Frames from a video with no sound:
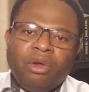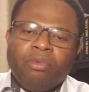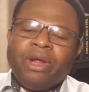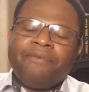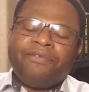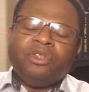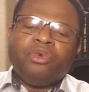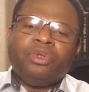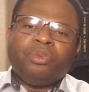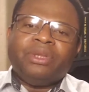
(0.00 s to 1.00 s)
We have to
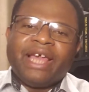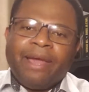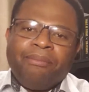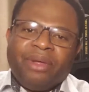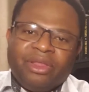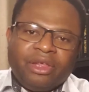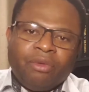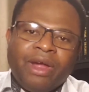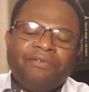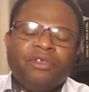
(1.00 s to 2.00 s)
do it with empathy.
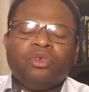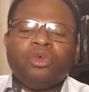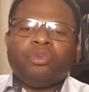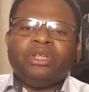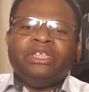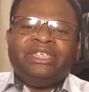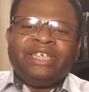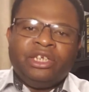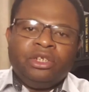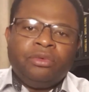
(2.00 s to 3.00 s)
We have to do it with
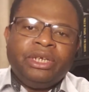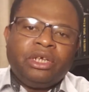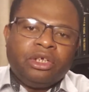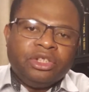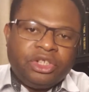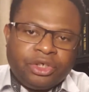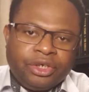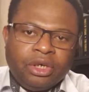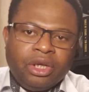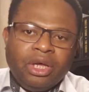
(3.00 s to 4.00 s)
genuine
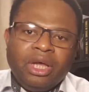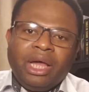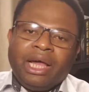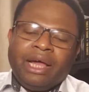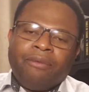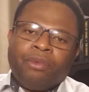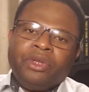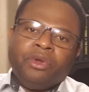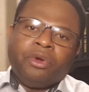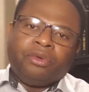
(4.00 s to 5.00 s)
concern.
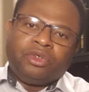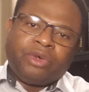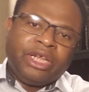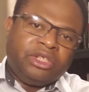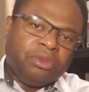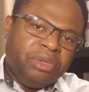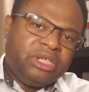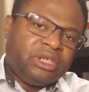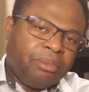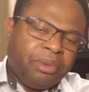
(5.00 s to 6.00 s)
When you're trying to
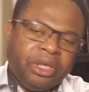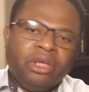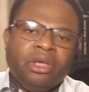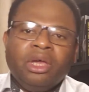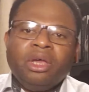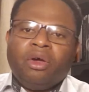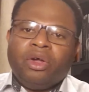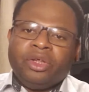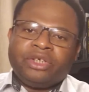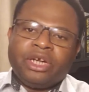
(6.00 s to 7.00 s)
meet somebody
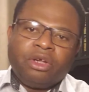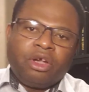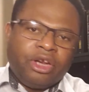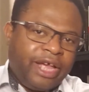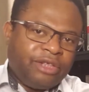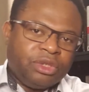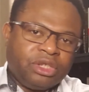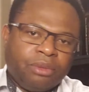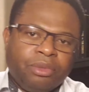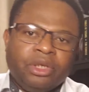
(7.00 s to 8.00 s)
or you're trying to connect with
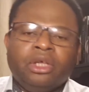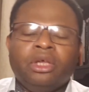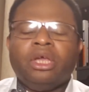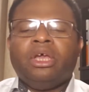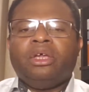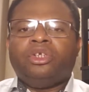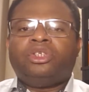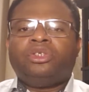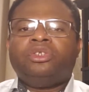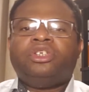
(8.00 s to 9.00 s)
somebody, you
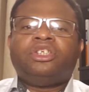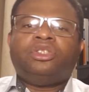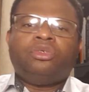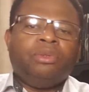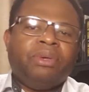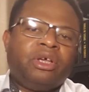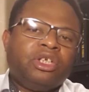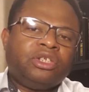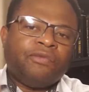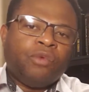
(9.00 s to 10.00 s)
shouldn't just do it
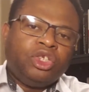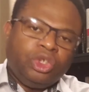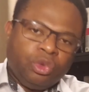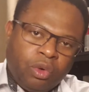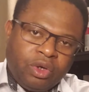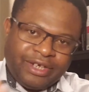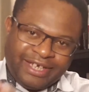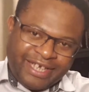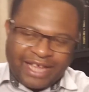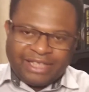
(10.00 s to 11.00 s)
because of what you want
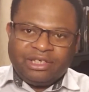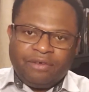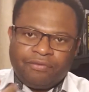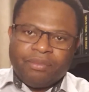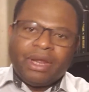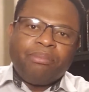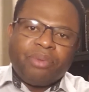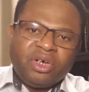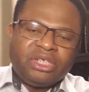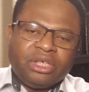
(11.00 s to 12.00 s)
to get from that
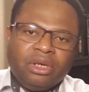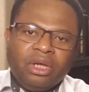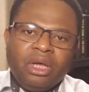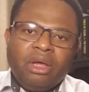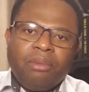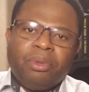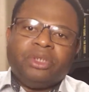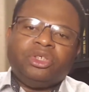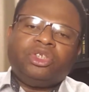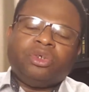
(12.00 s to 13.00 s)
person,
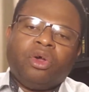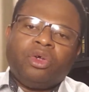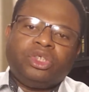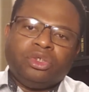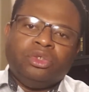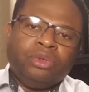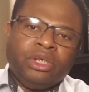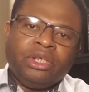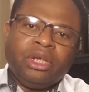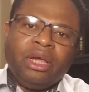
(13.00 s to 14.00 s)
but you should also
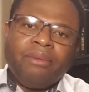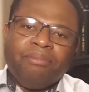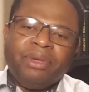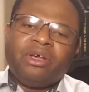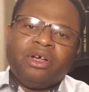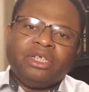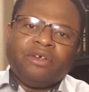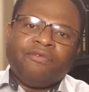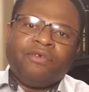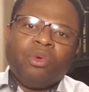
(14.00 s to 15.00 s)
do it because
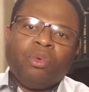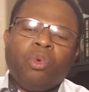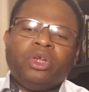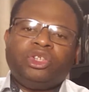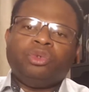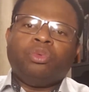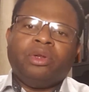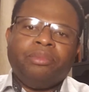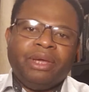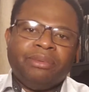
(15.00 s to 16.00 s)
of what you
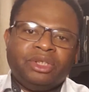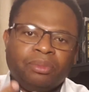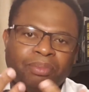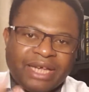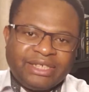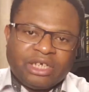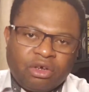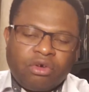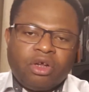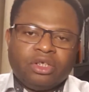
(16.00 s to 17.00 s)
want to be able to pass
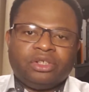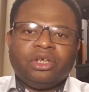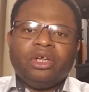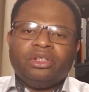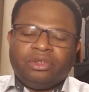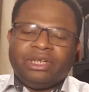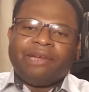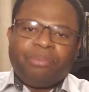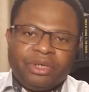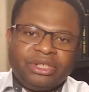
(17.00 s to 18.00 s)
across to
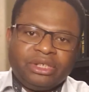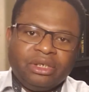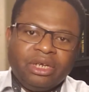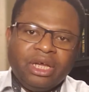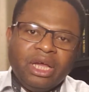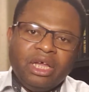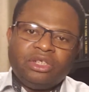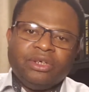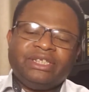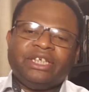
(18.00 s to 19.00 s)
that person.
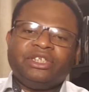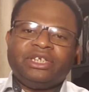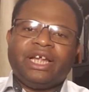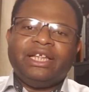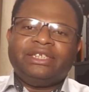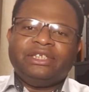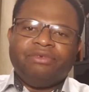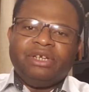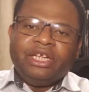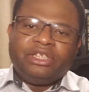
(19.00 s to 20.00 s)
So intentionality in
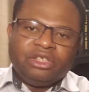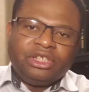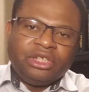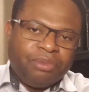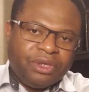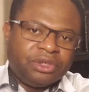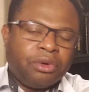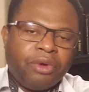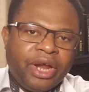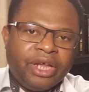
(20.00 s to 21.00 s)
relationship is
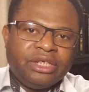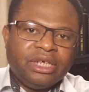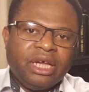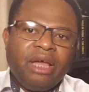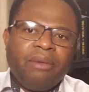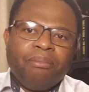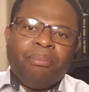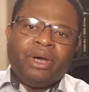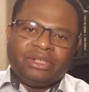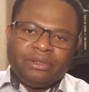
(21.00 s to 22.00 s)
great,
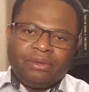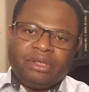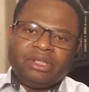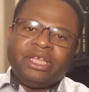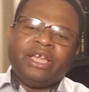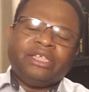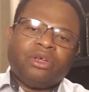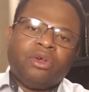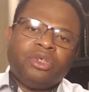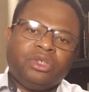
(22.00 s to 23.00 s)
but there is
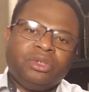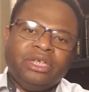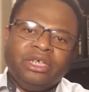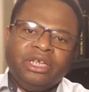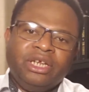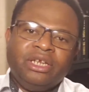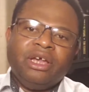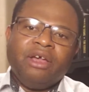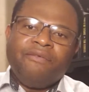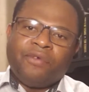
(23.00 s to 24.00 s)
also the need
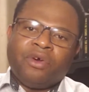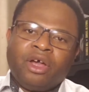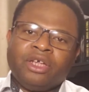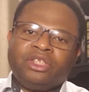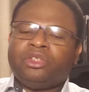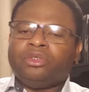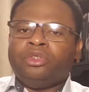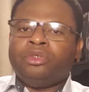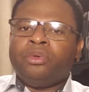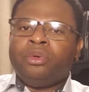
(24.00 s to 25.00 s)
for us to
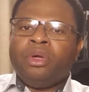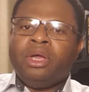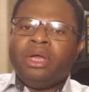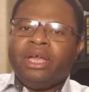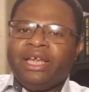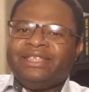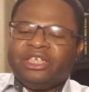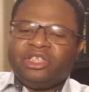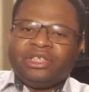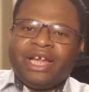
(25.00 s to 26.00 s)
do
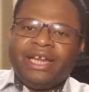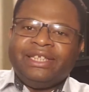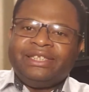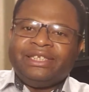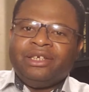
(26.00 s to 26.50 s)
intentionality